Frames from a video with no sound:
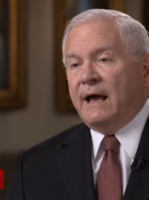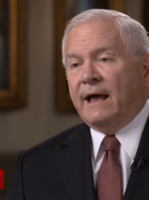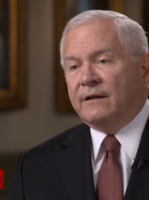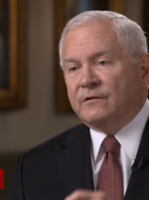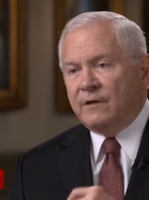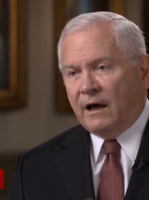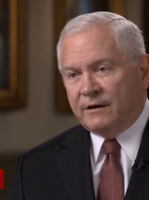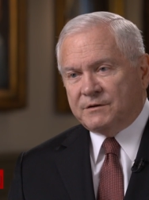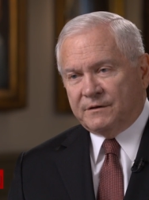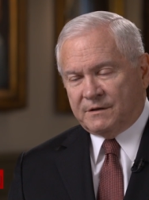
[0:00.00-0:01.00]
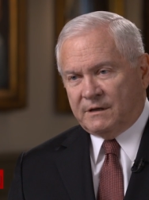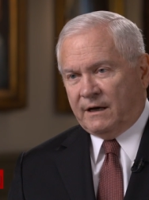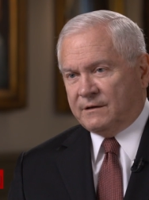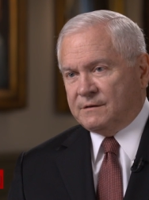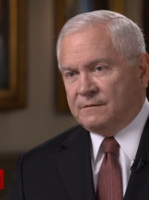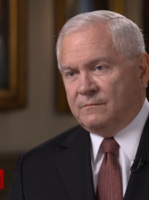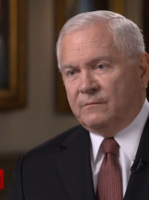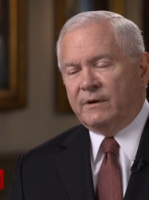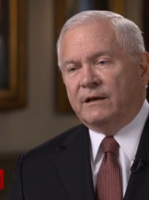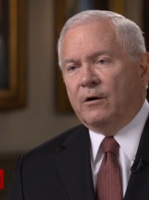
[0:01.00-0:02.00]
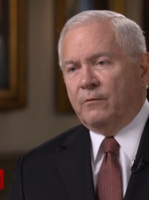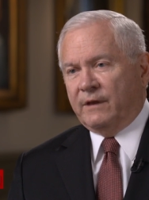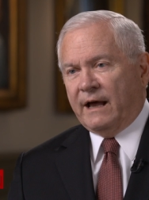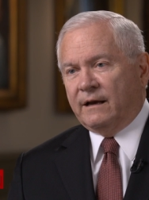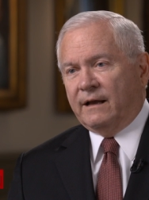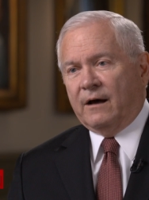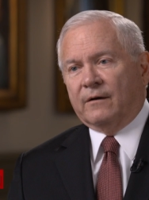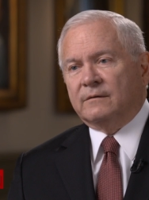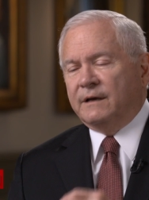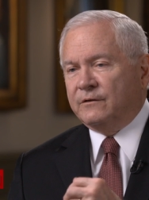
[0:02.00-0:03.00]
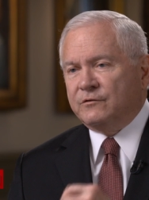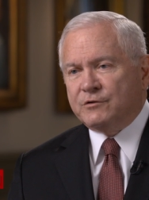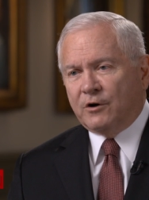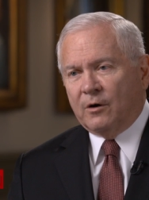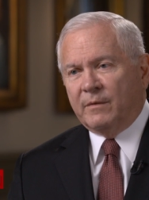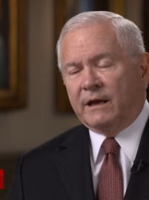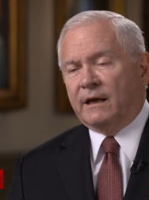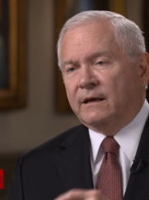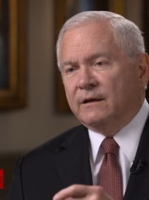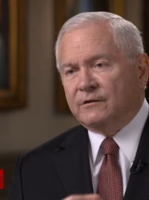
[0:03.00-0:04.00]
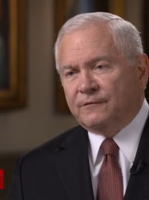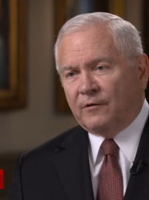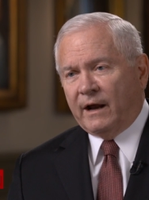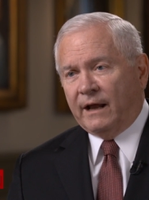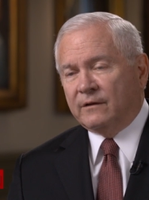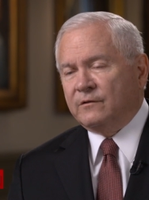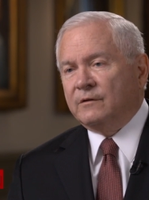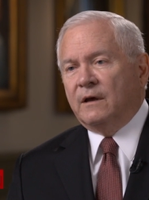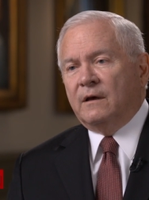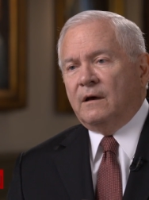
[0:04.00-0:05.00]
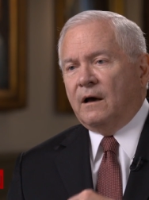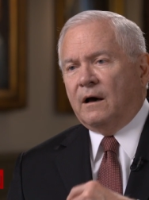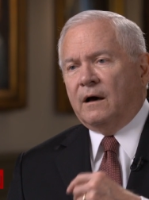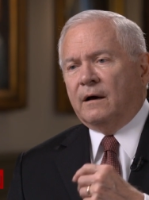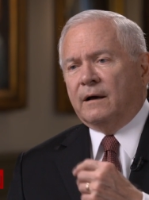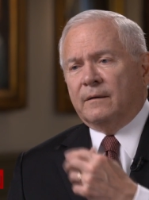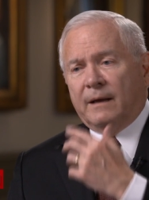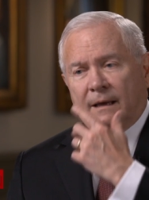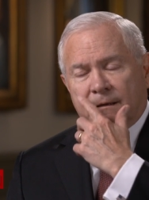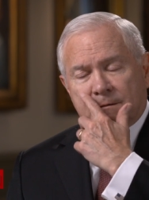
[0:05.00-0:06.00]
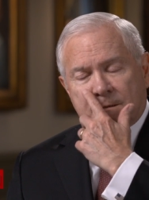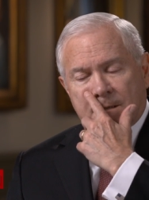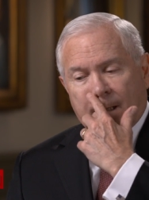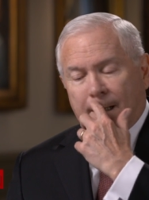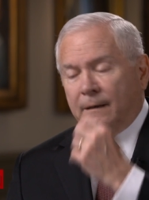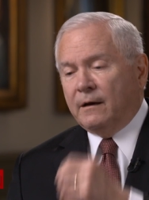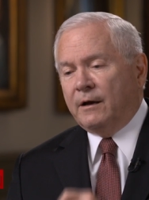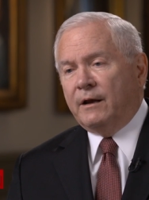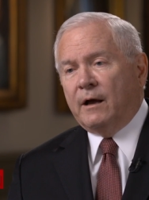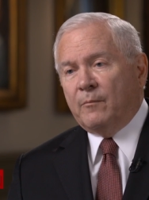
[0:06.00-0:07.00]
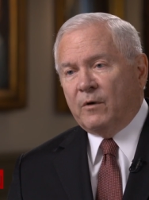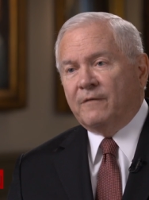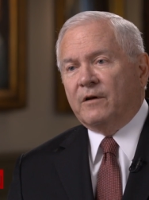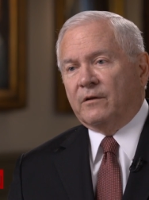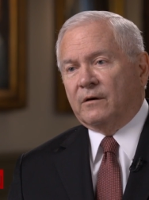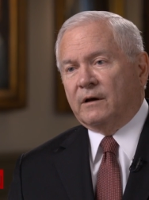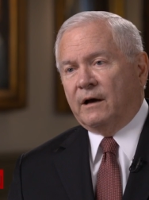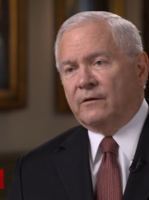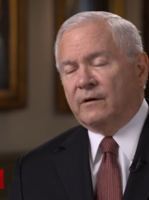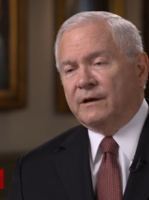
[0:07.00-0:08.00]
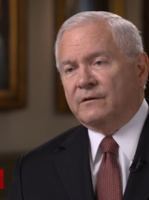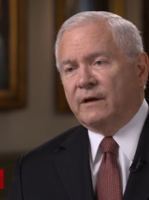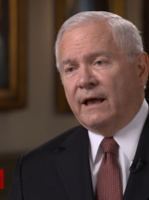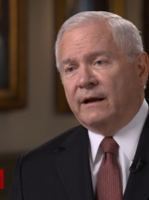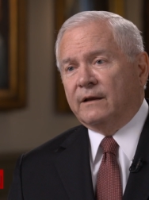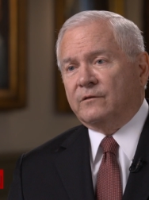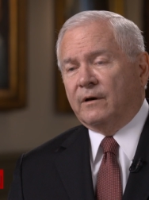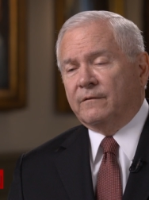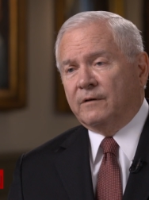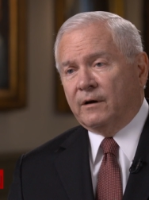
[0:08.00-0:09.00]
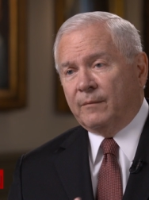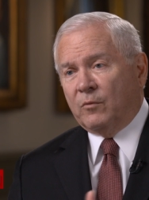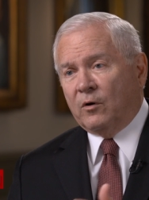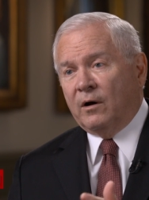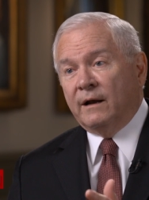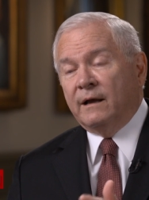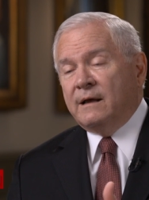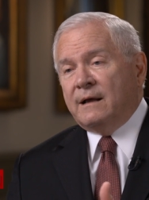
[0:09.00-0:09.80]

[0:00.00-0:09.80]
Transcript: And it's not just us. We know that now. It's Germany, it's France, uh, it's uh, a number of other countries, and it's a very broad